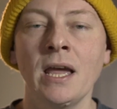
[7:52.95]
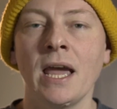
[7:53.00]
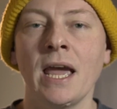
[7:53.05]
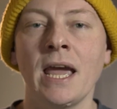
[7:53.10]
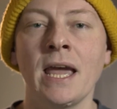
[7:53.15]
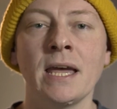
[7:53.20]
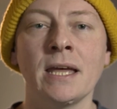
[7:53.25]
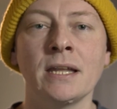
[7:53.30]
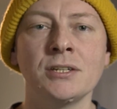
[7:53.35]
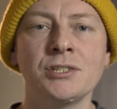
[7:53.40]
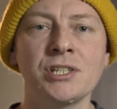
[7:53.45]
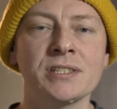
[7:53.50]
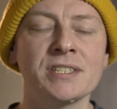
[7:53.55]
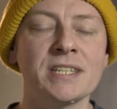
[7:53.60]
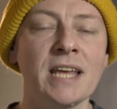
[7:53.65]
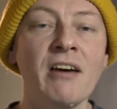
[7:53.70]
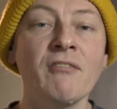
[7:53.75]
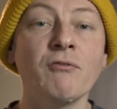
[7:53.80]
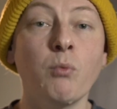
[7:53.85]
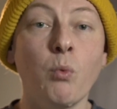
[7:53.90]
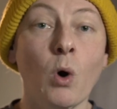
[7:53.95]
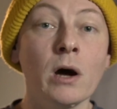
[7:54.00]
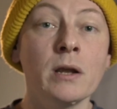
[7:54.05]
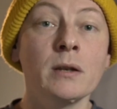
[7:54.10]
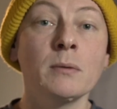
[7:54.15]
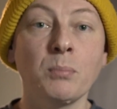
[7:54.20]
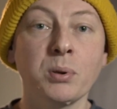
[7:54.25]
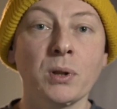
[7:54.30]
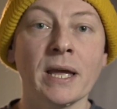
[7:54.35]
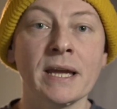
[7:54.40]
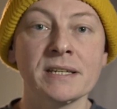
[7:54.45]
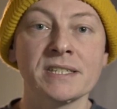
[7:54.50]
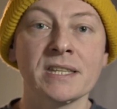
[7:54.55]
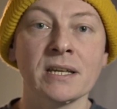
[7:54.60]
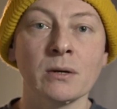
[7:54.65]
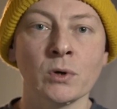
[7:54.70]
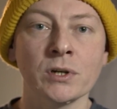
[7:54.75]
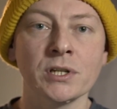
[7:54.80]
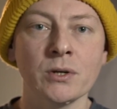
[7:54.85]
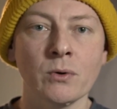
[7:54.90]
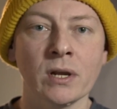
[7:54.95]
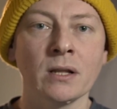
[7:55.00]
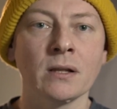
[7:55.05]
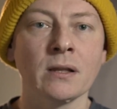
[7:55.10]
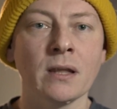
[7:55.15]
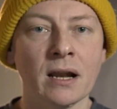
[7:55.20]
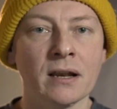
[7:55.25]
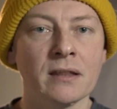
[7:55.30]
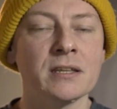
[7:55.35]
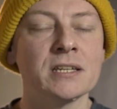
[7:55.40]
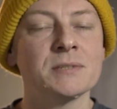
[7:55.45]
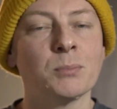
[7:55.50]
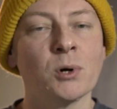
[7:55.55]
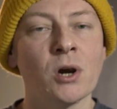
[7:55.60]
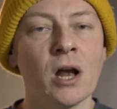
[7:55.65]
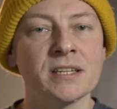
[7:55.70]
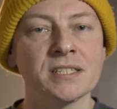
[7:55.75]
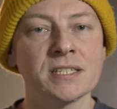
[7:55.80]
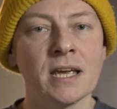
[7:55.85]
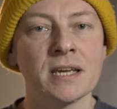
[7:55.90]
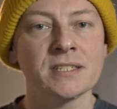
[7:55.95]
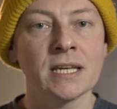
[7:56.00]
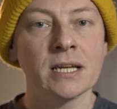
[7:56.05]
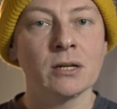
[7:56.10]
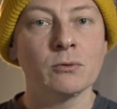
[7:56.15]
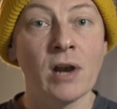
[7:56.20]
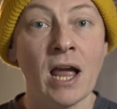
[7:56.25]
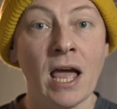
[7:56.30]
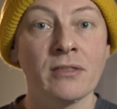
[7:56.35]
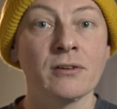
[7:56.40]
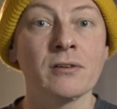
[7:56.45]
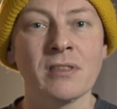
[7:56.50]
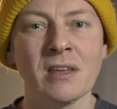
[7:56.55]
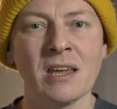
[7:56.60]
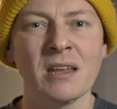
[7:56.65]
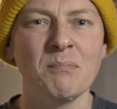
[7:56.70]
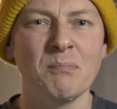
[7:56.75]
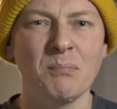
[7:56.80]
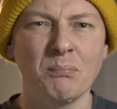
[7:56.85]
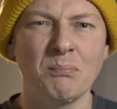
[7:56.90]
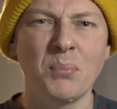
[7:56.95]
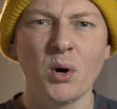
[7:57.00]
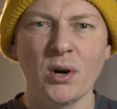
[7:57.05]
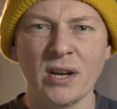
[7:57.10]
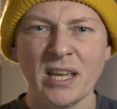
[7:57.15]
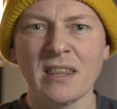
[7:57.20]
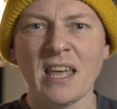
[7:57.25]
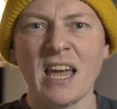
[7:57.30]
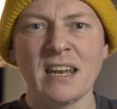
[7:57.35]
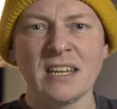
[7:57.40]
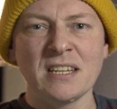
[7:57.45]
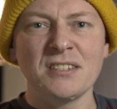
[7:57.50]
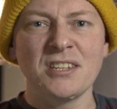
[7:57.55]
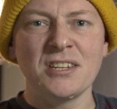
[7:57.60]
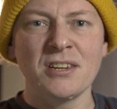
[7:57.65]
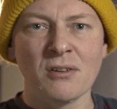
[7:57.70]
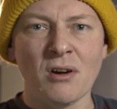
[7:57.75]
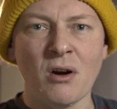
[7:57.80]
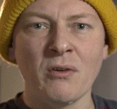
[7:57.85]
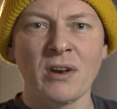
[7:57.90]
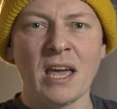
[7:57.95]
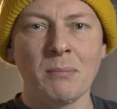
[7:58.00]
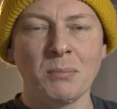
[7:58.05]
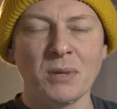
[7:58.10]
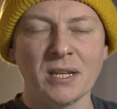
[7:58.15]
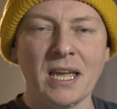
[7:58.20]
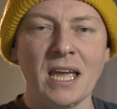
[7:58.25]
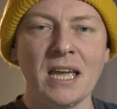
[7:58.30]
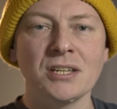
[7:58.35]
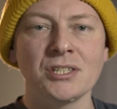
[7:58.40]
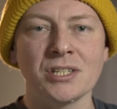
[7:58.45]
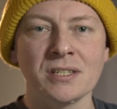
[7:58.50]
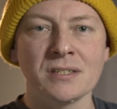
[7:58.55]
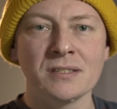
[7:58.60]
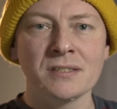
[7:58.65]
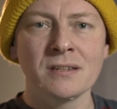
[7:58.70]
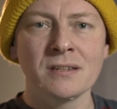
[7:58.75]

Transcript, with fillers: and just have one place that we're doing a lot of this processing rather than putting that into your own application